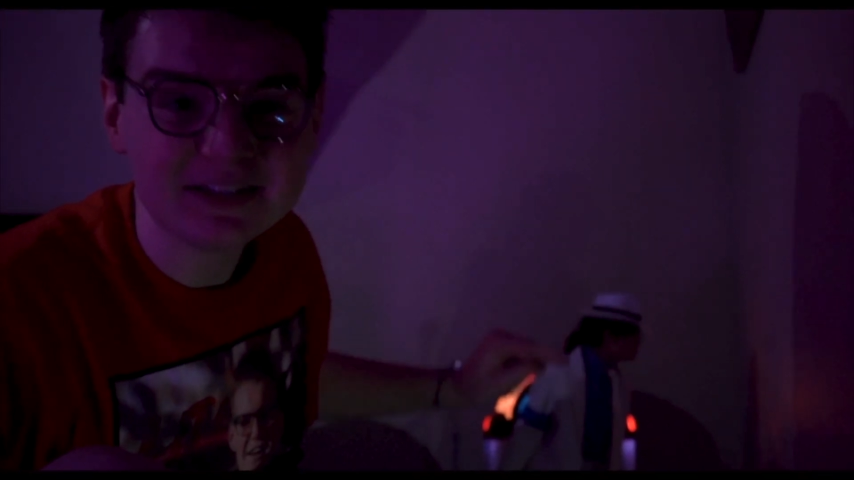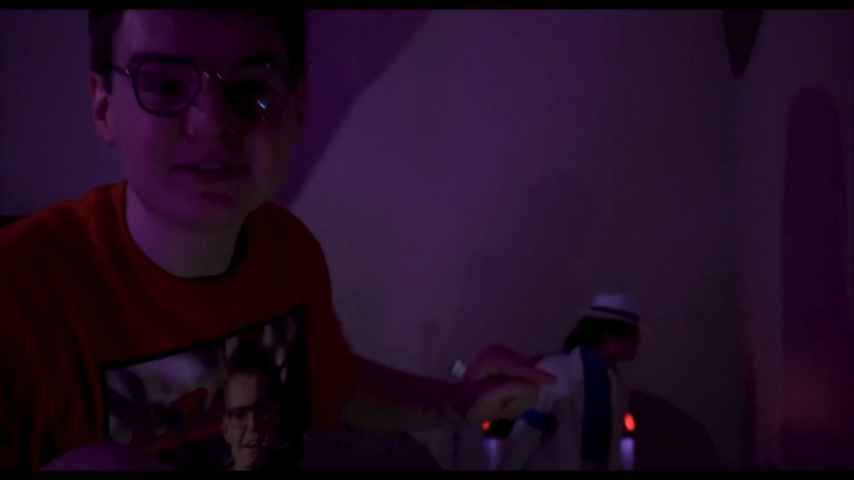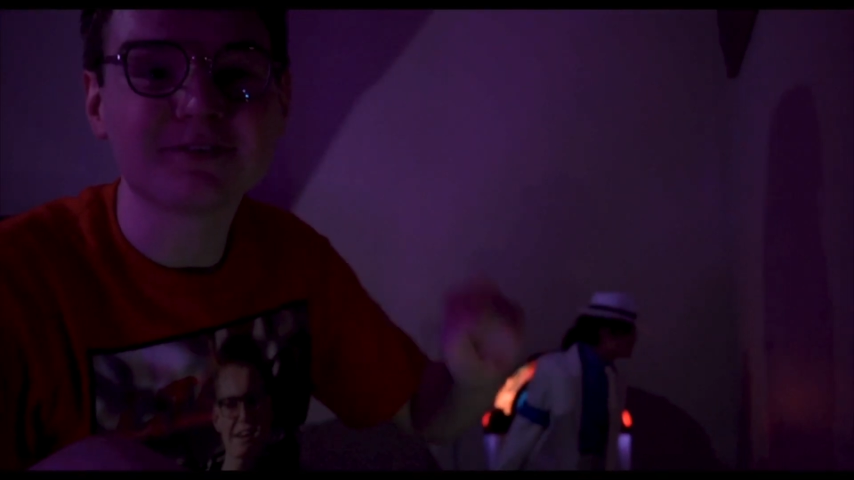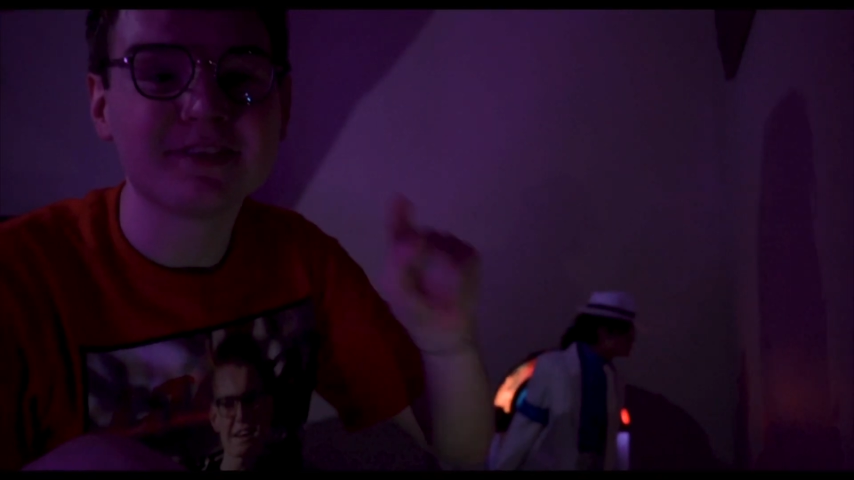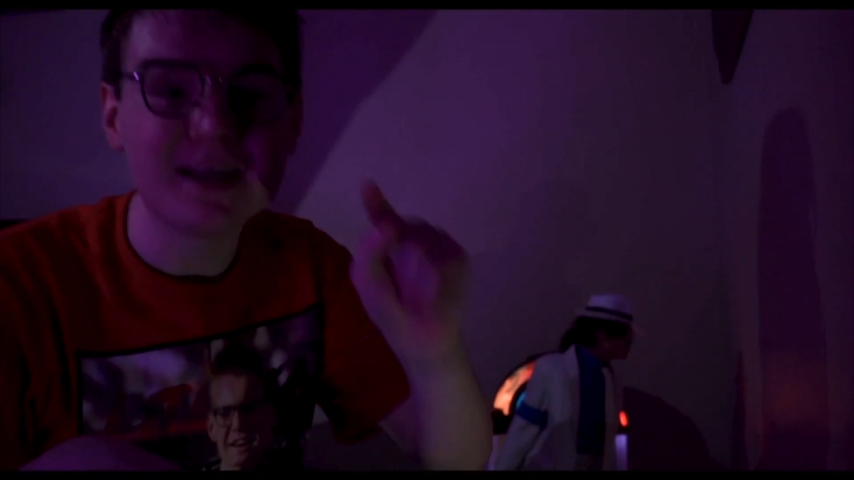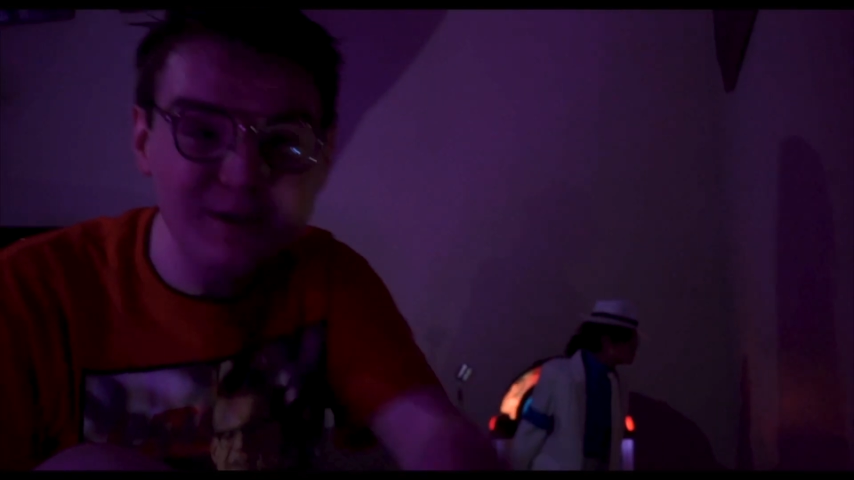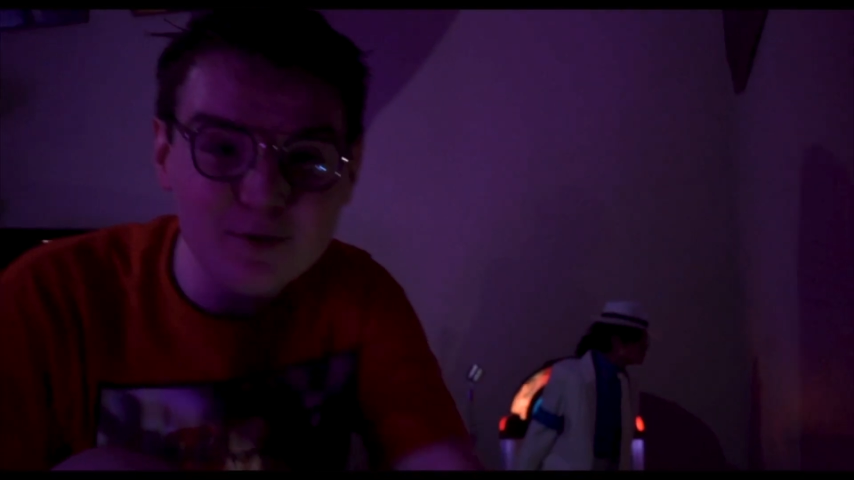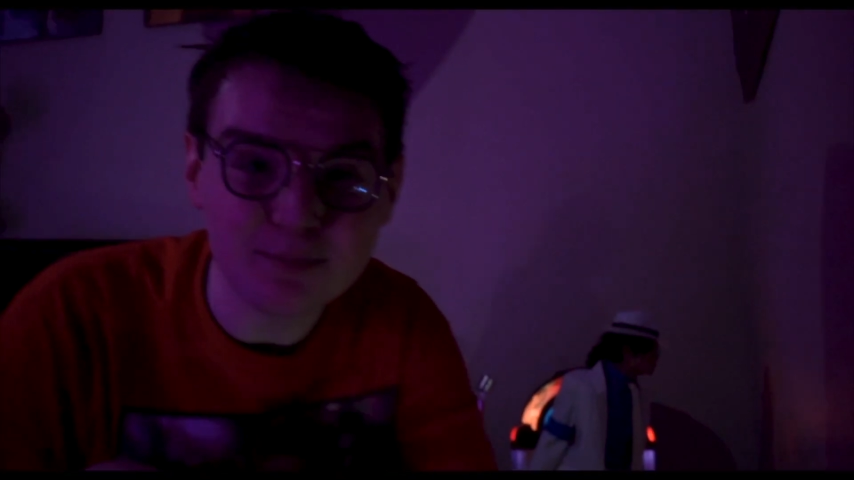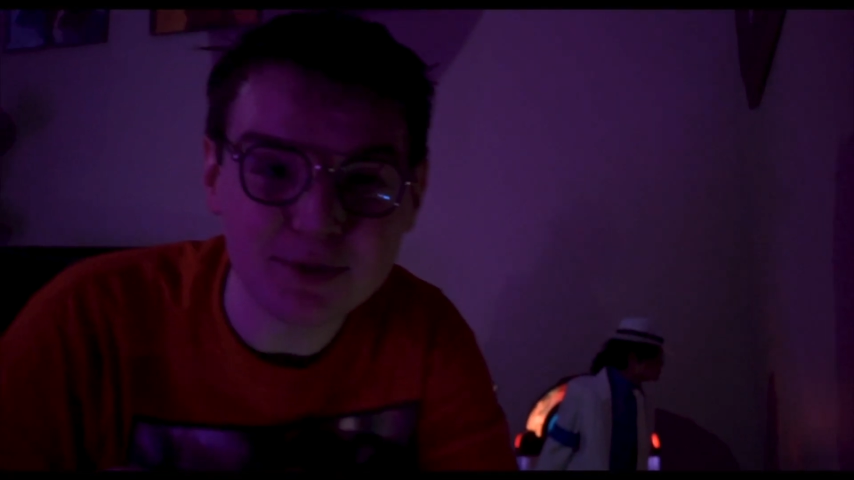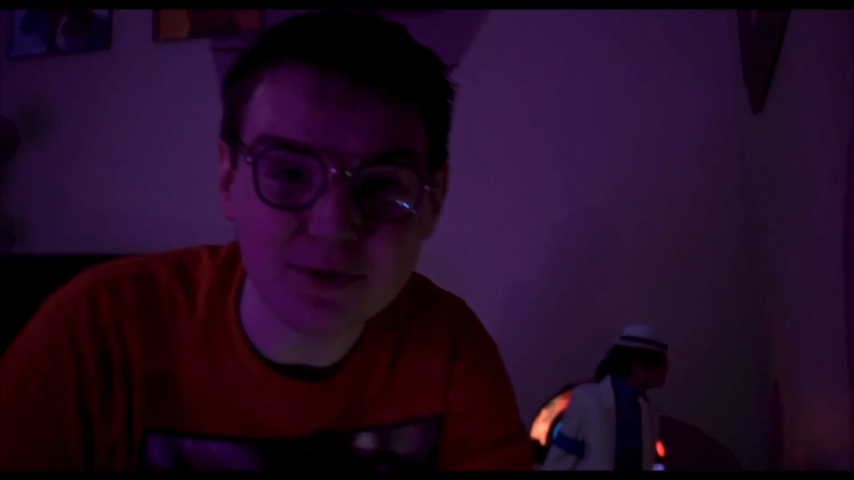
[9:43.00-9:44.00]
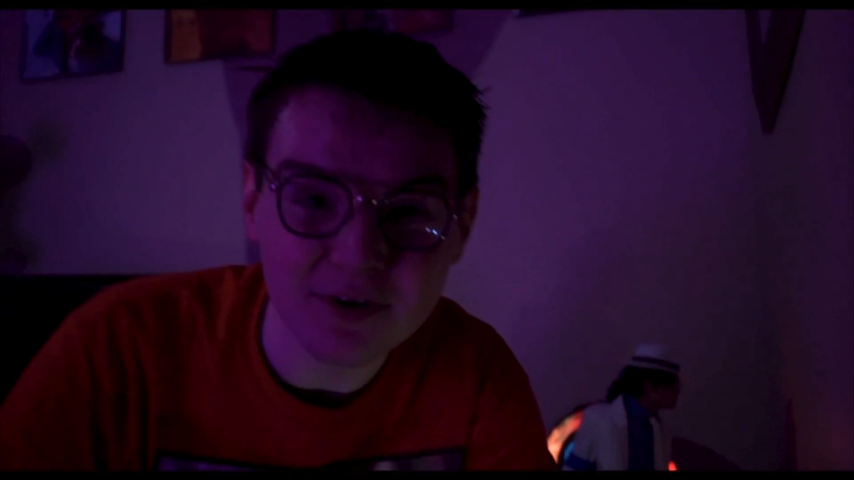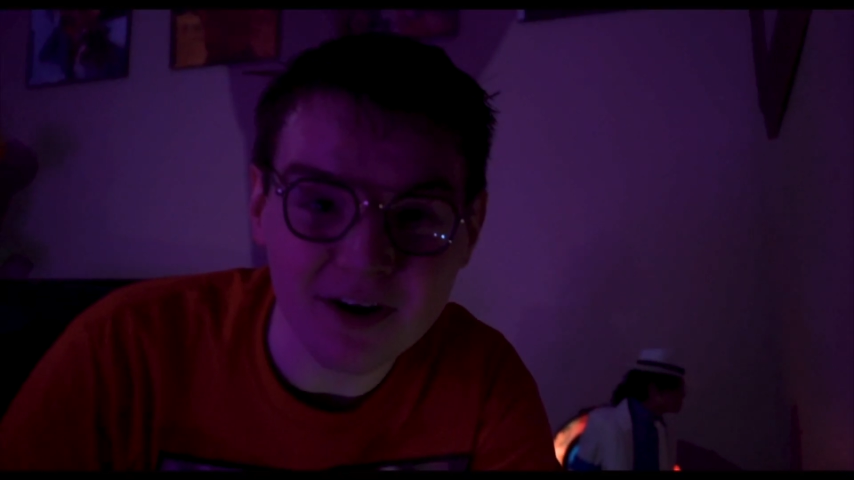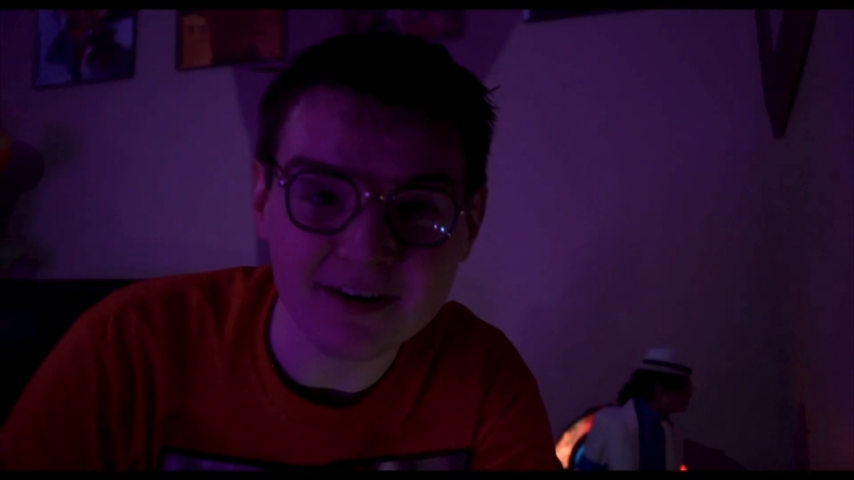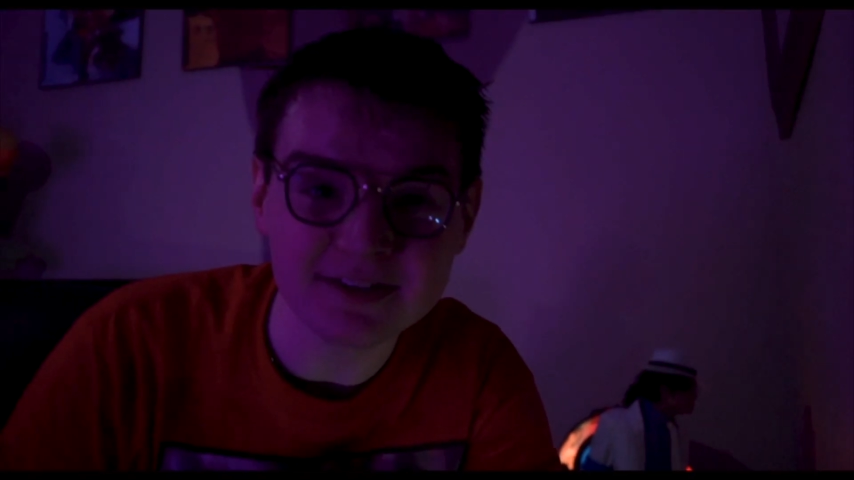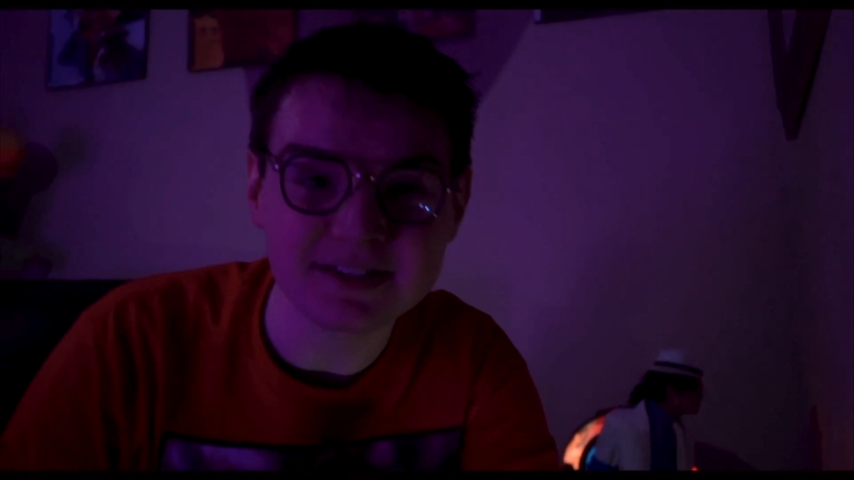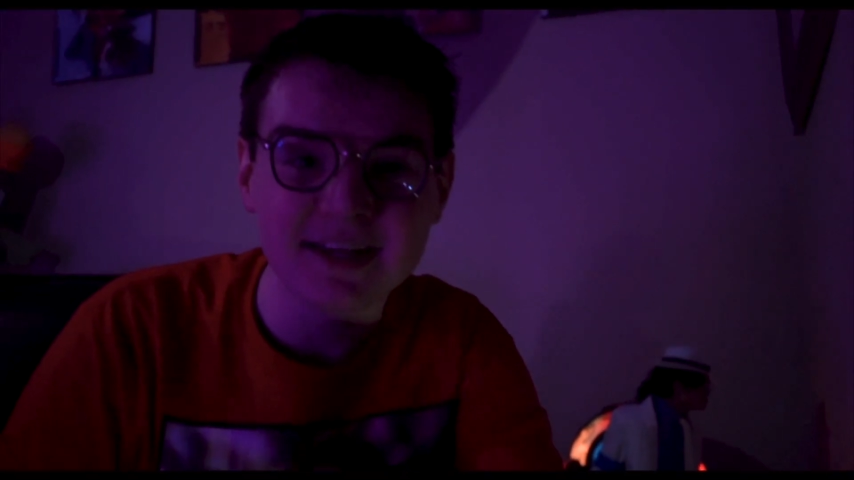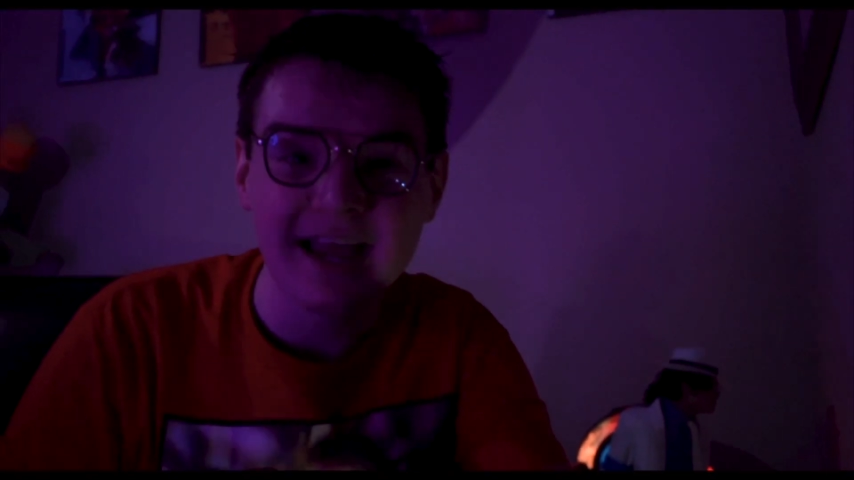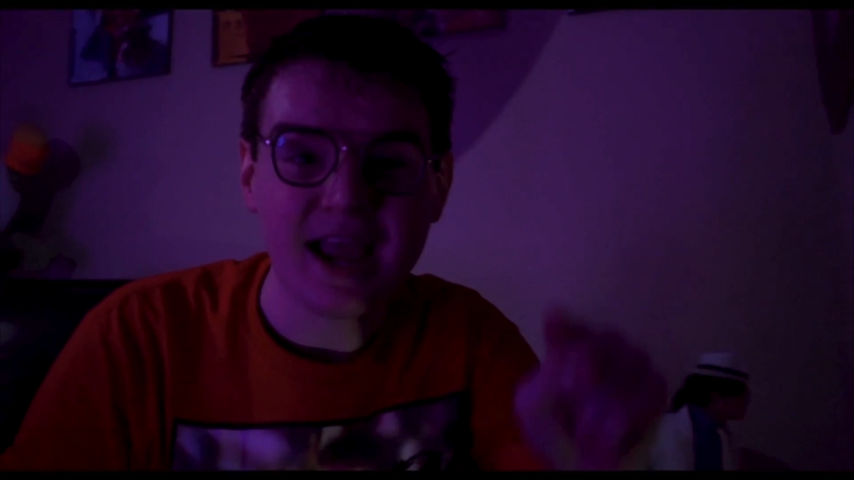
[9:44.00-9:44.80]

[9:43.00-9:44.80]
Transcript: so thank you pure arts